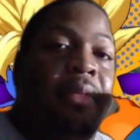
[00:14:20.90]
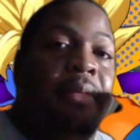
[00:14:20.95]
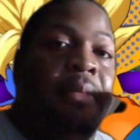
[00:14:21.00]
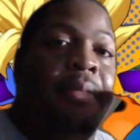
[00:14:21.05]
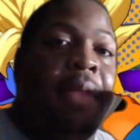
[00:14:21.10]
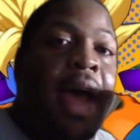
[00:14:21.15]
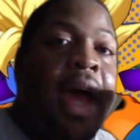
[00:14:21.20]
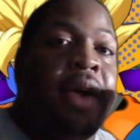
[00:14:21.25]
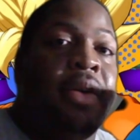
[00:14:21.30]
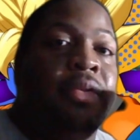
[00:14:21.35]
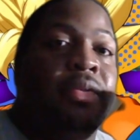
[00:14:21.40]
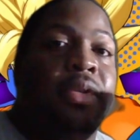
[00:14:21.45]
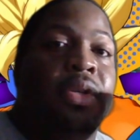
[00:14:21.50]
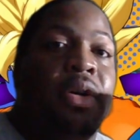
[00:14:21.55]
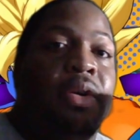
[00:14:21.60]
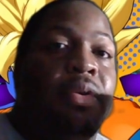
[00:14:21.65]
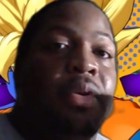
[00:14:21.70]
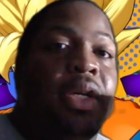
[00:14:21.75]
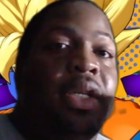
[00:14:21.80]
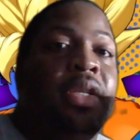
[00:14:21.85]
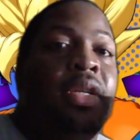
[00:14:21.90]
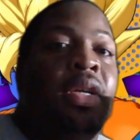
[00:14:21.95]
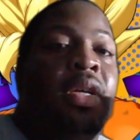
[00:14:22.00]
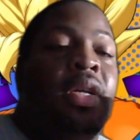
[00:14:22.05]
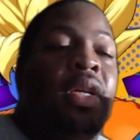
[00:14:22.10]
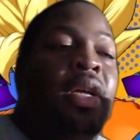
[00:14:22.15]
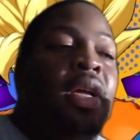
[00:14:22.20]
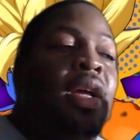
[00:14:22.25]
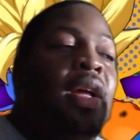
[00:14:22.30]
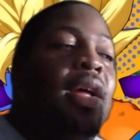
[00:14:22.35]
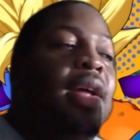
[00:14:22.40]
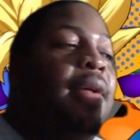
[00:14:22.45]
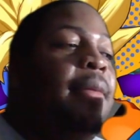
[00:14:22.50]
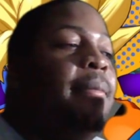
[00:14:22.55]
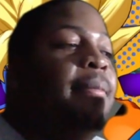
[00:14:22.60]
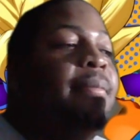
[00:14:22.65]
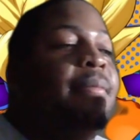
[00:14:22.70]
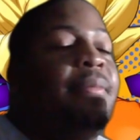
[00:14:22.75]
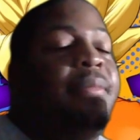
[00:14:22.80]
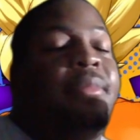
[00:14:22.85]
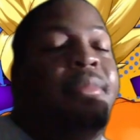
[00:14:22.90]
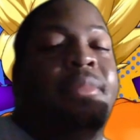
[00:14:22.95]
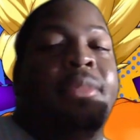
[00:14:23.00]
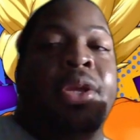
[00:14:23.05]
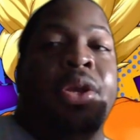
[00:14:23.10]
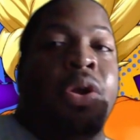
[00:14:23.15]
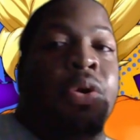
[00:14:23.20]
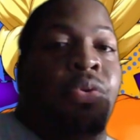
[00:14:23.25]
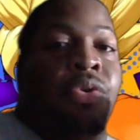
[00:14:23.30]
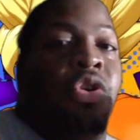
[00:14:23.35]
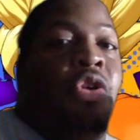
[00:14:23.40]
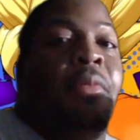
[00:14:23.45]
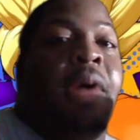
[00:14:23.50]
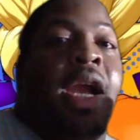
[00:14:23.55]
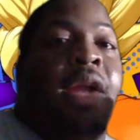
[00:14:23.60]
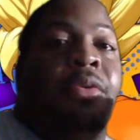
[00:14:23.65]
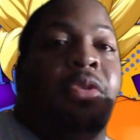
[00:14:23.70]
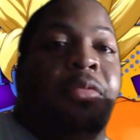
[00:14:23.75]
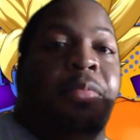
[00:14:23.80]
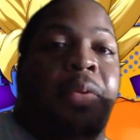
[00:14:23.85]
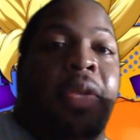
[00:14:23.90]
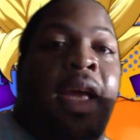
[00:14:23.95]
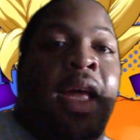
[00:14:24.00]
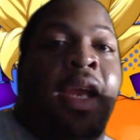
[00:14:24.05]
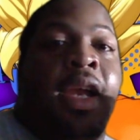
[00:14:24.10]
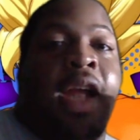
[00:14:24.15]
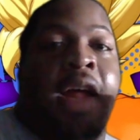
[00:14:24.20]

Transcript: battle going, you know, nobody was playing it.